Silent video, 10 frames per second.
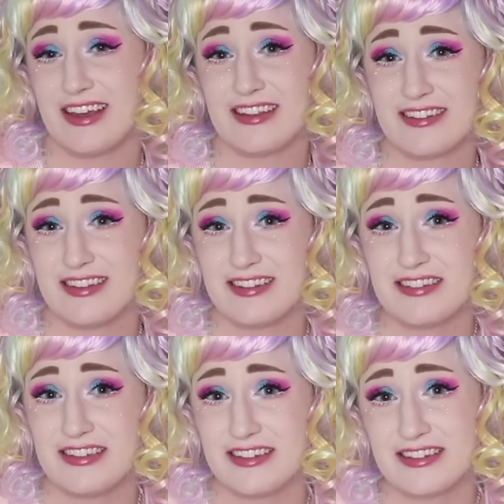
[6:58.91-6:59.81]
Yes,
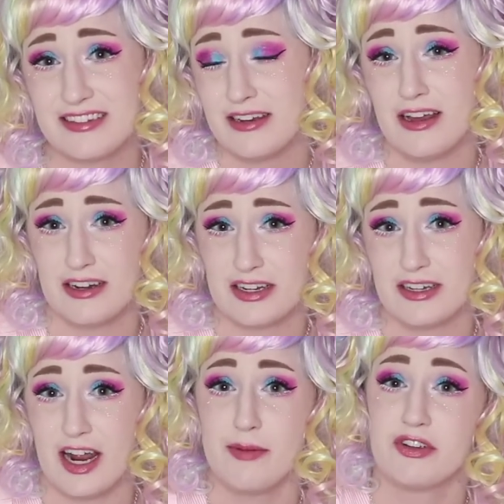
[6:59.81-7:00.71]
this is not
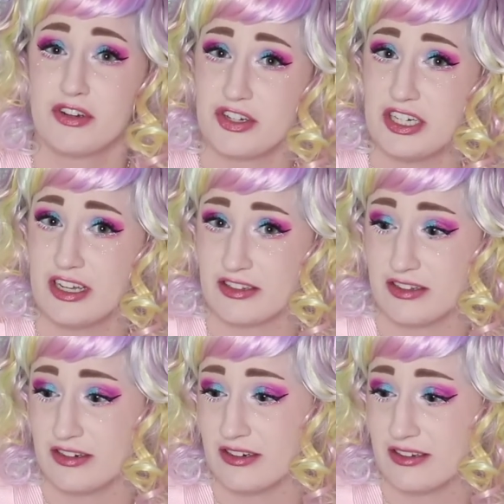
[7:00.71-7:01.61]
good. I'm sure she has
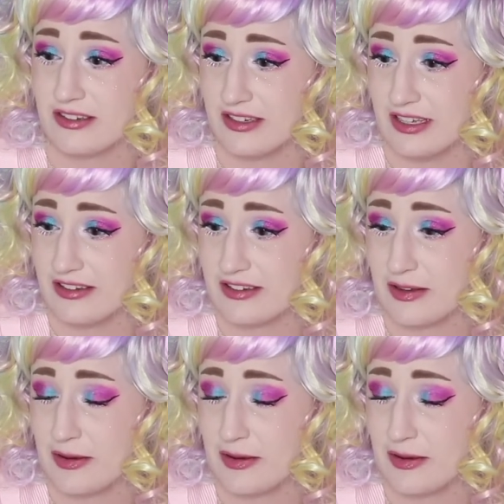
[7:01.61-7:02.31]
learned since,